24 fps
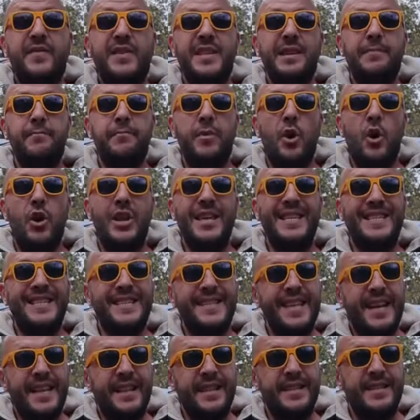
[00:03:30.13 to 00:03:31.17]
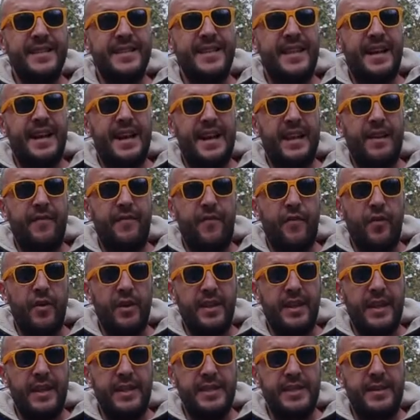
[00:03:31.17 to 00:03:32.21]
some money set aside for
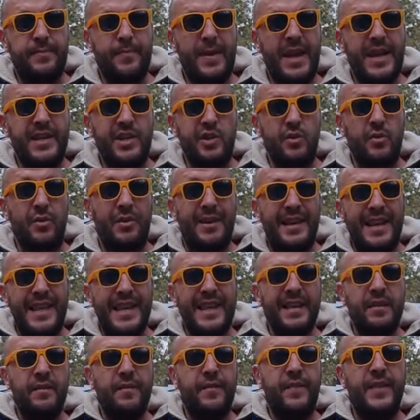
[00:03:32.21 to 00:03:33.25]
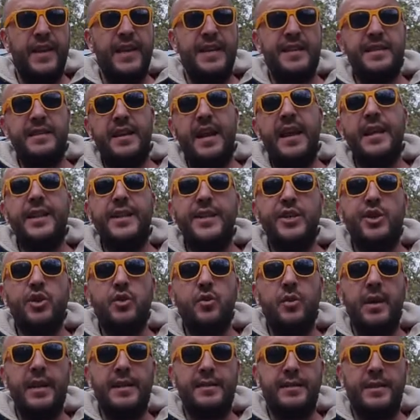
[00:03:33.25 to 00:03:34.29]
the inspection, legal fees and
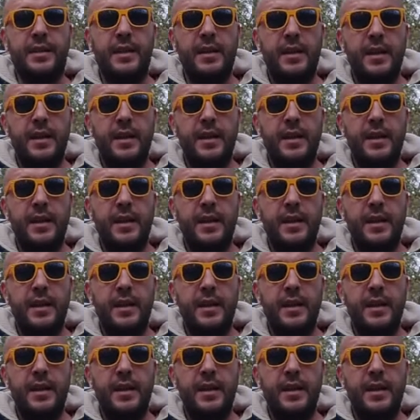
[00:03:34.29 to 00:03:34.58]
insurance.